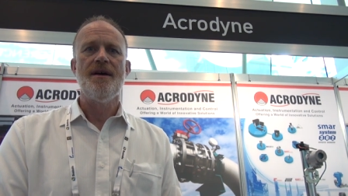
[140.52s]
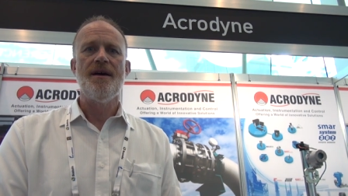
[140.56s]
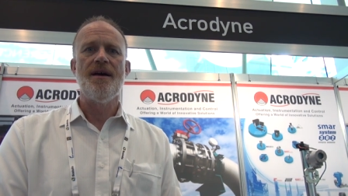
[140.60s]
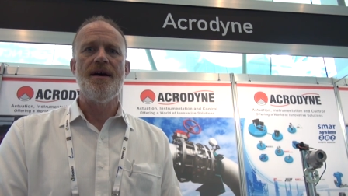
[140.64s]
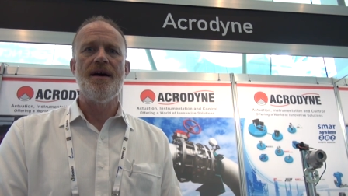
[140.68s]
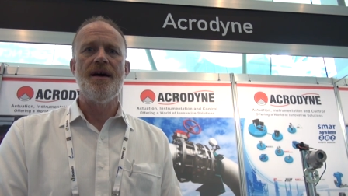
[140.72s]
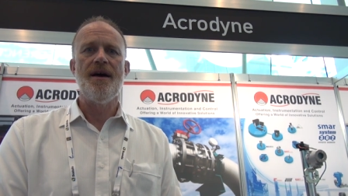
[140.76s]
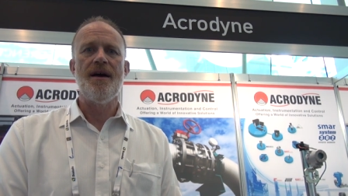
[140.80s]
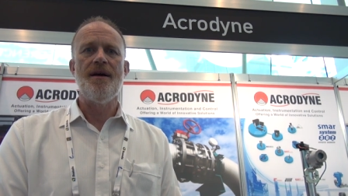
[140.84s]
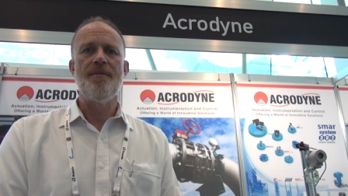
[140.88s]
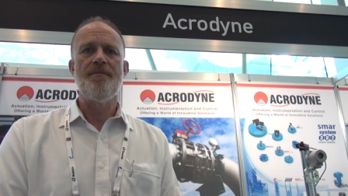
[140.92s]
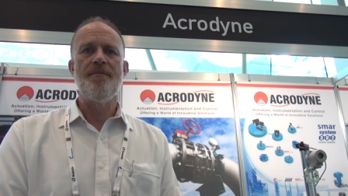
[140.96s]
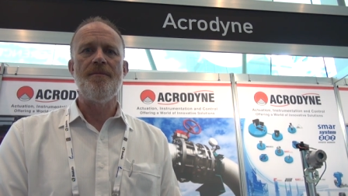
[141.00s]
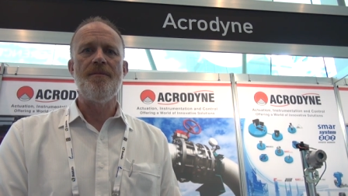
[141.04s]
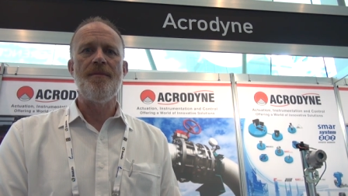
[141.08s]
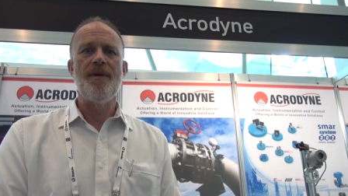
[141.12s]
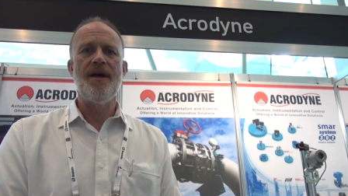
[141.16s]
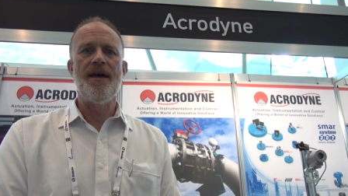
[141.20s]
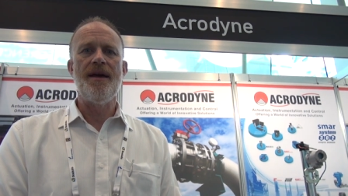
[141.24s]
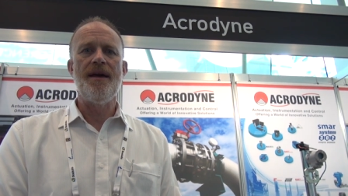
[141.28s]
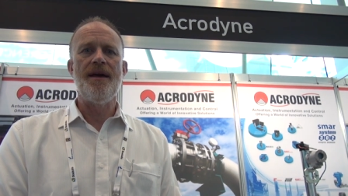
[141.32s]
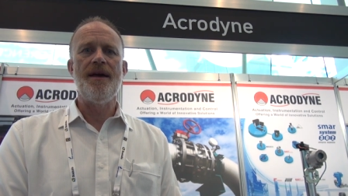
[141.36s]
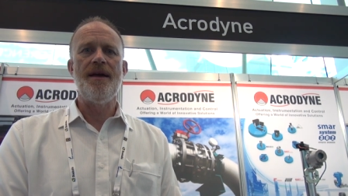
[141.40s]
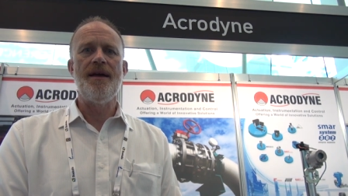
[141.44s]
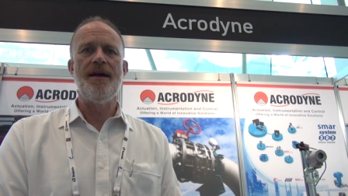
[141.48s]
Um,
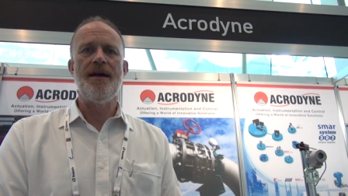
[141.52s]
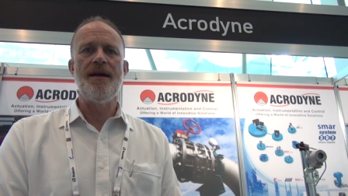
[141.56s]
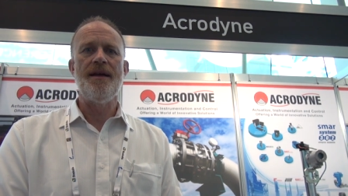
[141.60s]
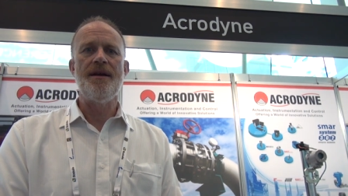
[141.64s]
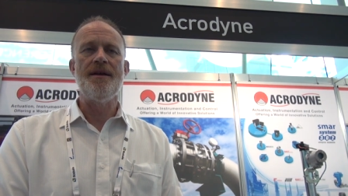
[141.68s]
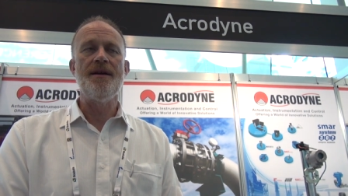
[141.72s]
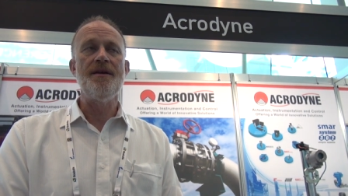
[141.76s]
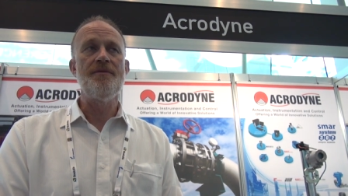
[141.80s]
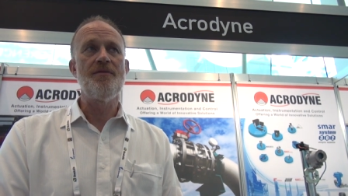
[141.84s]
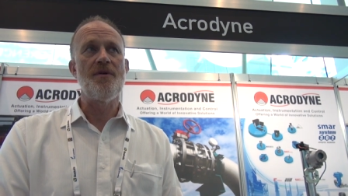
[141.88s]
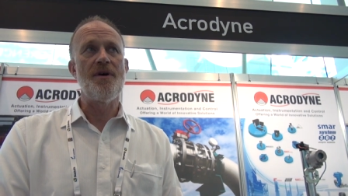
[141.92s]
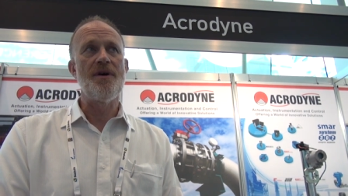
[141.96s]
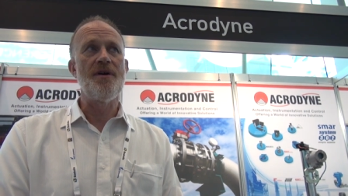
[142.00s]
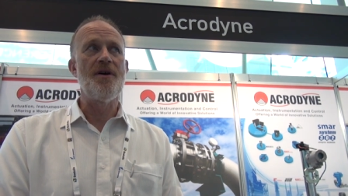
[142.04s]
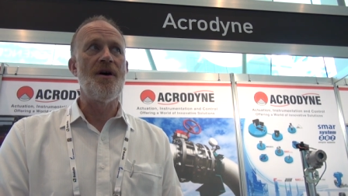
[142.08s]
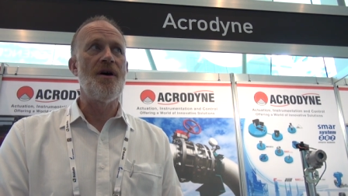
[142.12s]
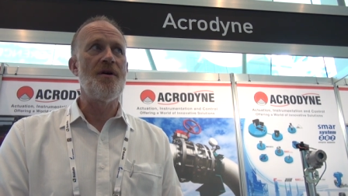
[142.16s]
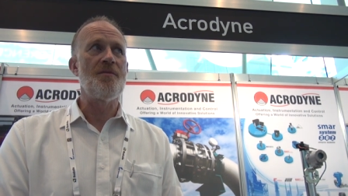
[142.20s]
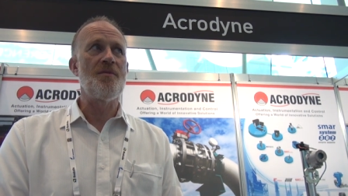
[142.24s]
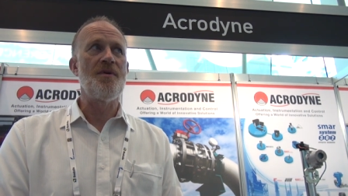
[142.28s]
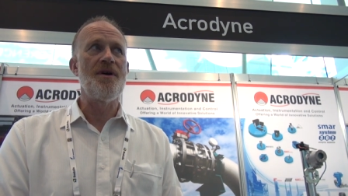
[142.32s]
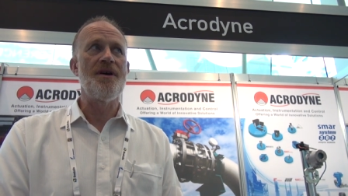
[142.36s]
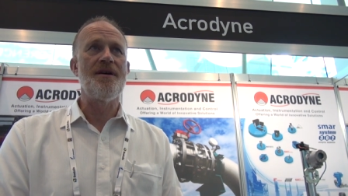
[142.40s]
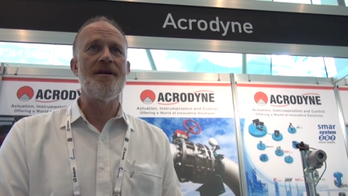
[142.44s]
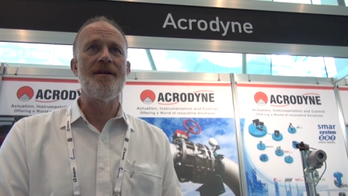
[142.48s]
and if we're not,
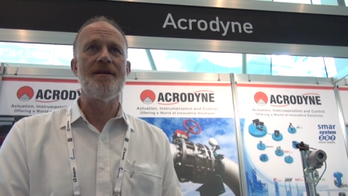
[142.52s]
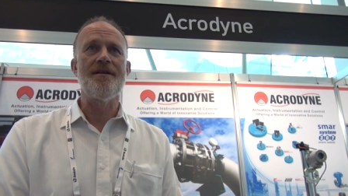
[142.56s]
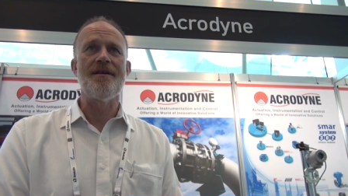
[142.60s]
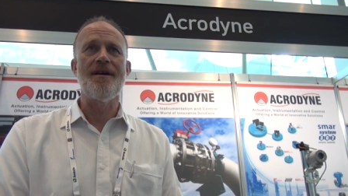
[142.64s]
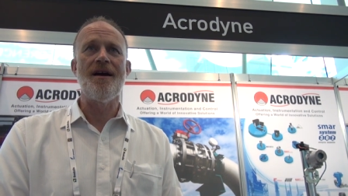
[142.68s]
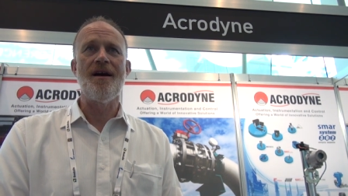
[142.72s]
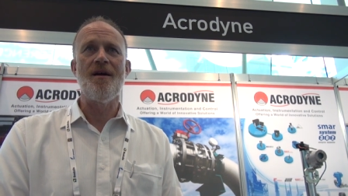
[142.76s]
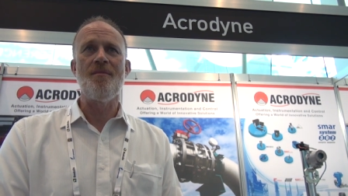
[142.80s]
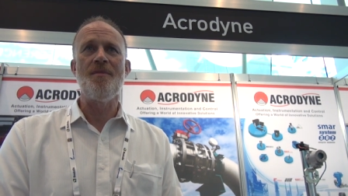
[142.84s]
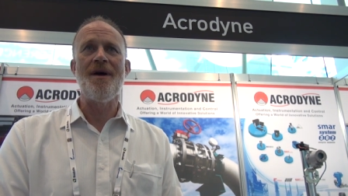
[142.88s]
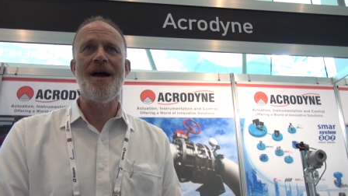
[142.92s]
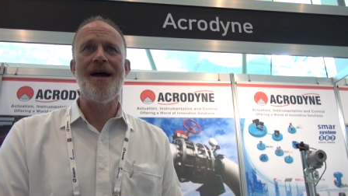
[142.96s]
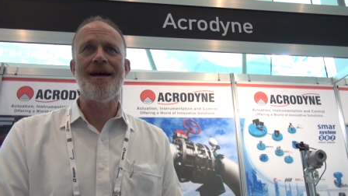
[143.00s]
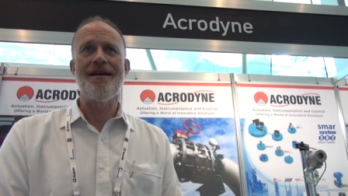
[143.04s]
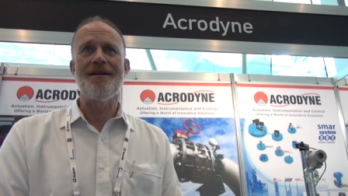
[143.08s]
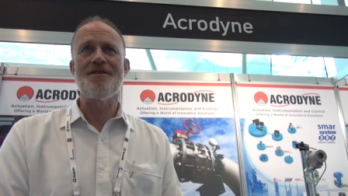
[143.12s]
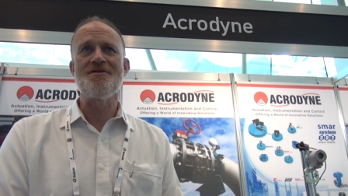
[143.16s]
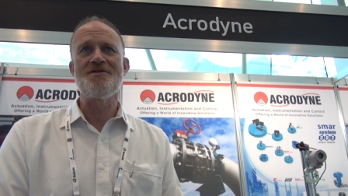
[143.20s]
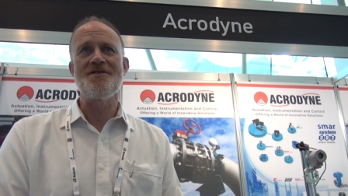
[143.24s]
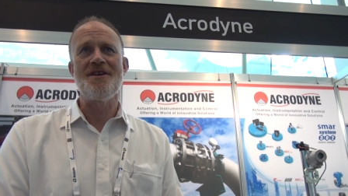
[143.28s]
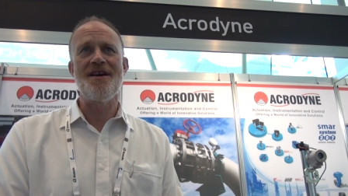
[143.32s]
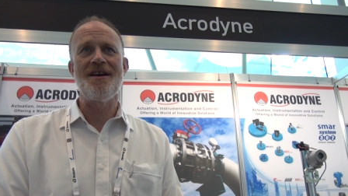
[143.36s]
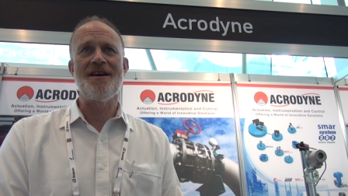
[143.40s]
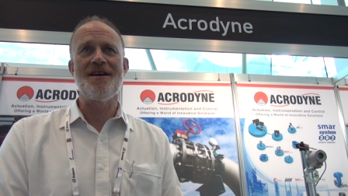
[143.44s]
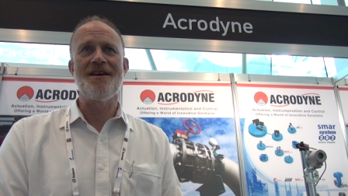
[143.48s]
we can go back and
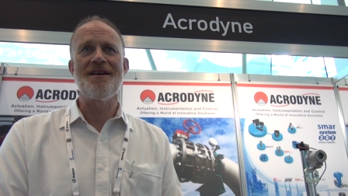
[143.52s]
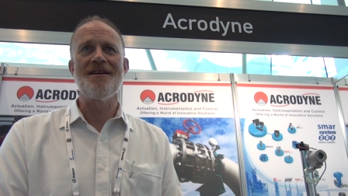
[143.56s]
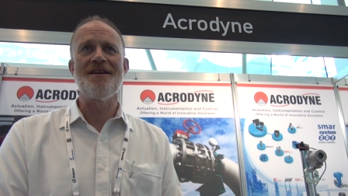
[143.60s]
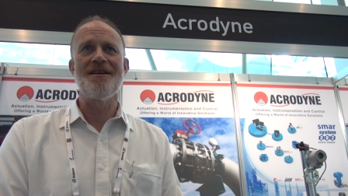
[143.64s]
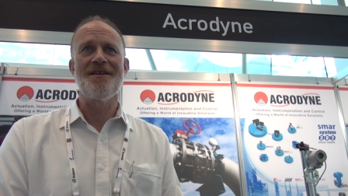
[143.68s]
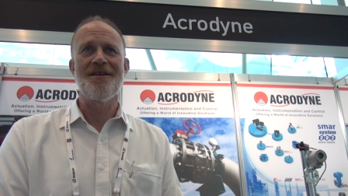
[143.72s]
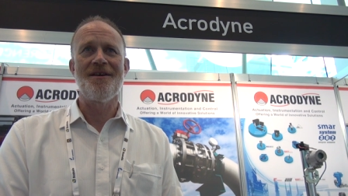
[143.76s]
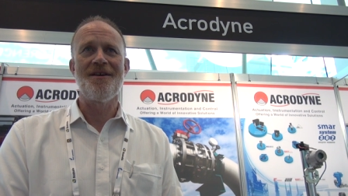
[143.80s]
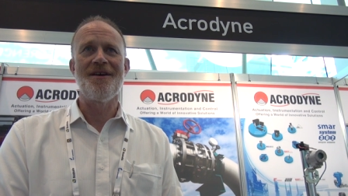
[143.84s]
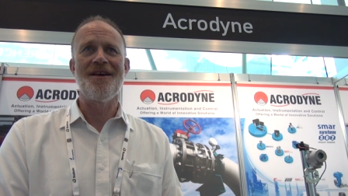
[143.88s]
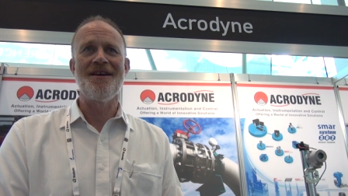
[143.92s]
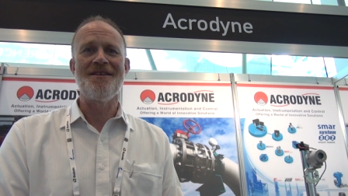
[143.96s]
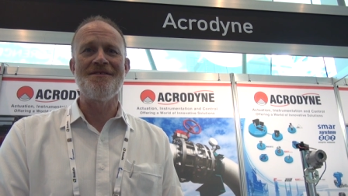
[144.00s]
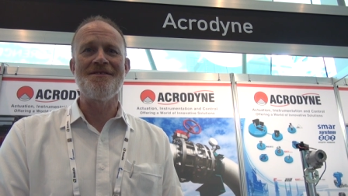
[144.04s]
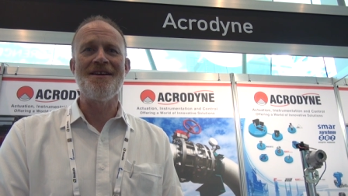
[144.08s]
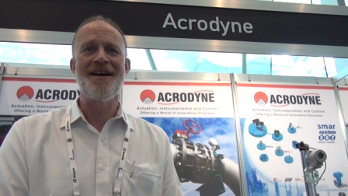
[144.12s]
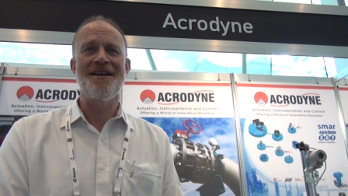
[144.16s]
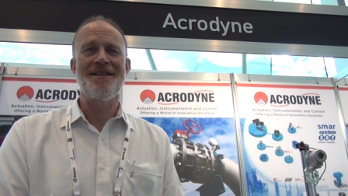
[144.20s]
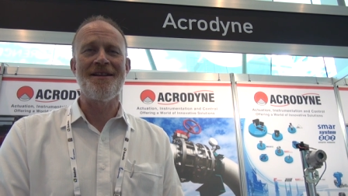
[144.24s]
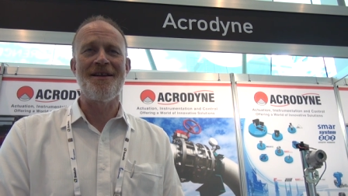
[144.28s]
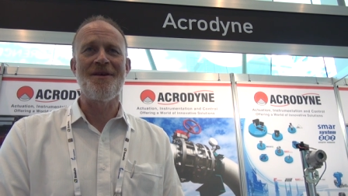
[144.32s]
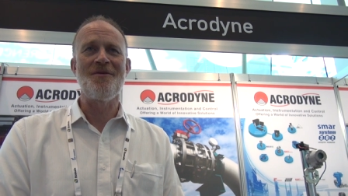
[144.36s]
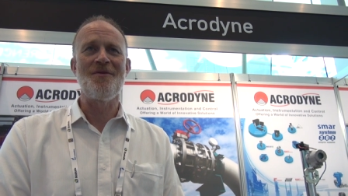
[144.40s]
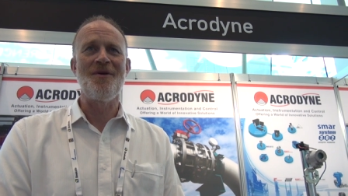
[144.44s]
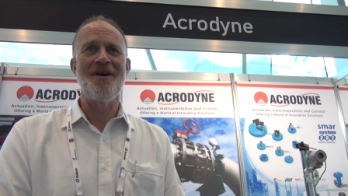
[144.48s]
check
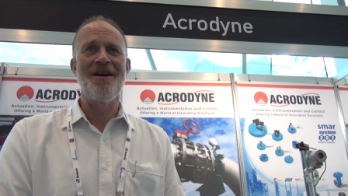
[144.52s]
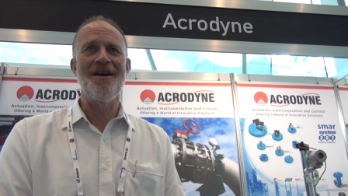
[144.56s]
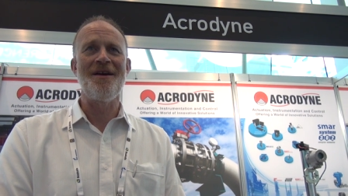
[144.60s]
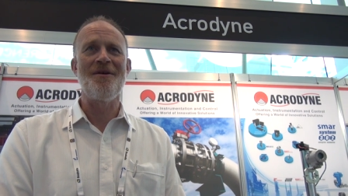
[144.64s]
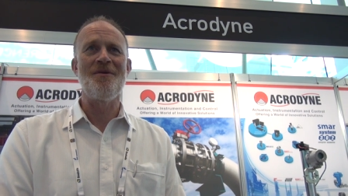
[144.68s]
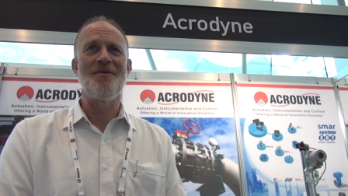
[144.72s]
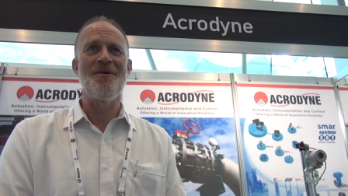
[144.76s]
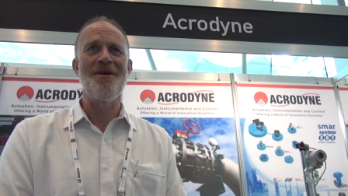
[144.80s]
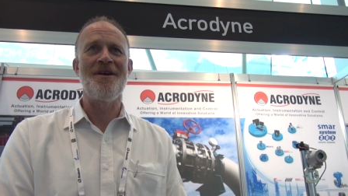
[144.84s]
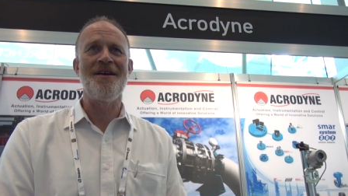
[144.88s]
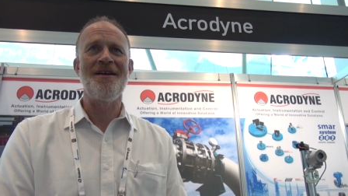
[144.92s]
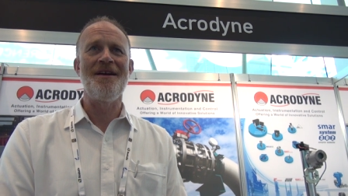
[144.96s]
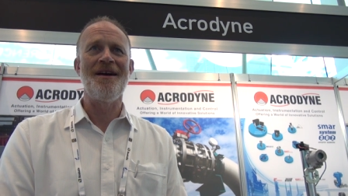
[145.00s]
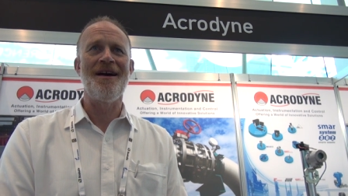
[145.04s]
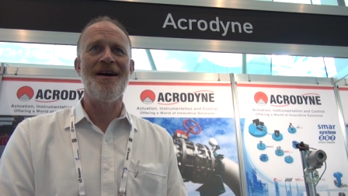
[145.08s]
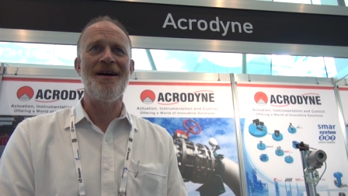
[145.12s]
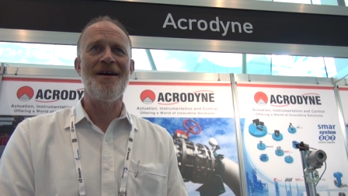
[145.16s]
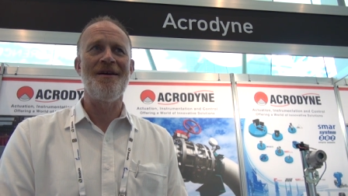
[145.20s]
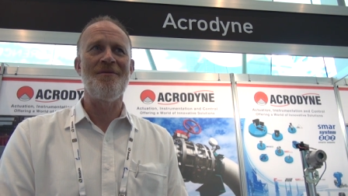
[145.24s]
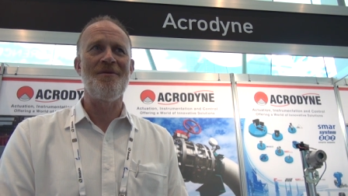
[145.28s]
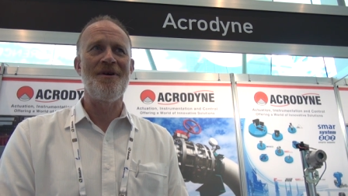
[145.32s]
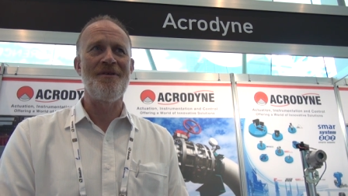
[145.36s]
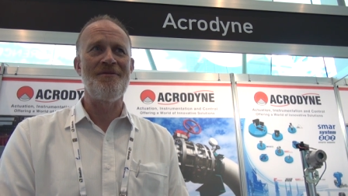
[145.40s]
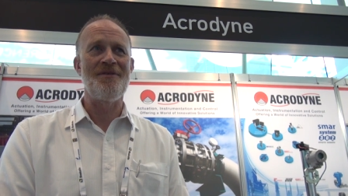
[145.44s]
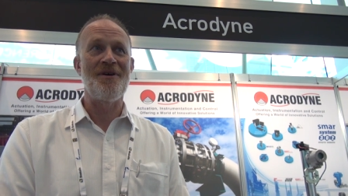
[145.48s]
exactly where we,
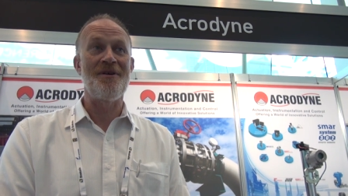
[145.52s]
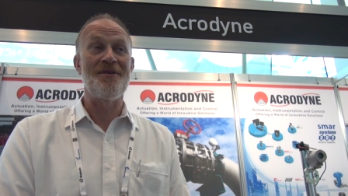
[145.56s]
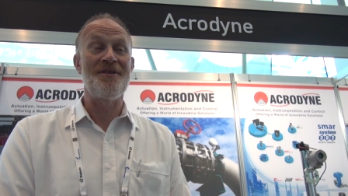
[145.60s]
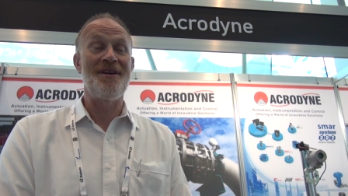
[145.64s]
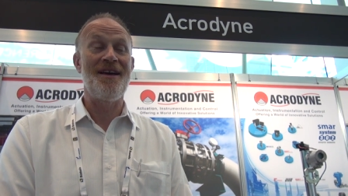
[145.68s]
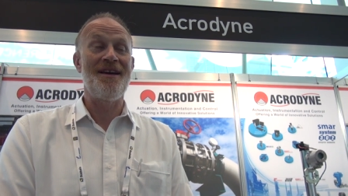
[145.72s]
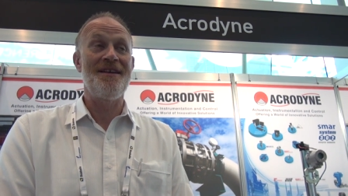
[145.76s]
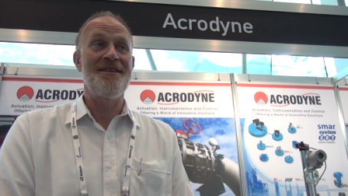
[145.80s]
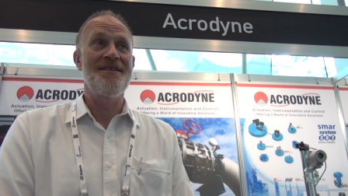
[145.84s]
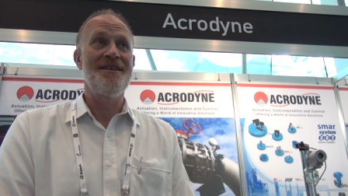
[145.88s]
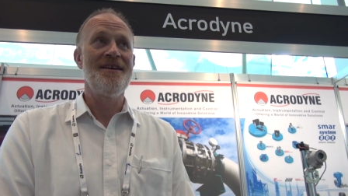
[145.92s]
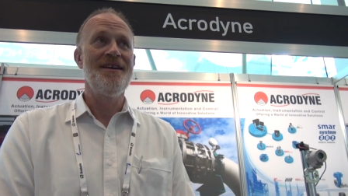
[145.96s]
uh, we fell down.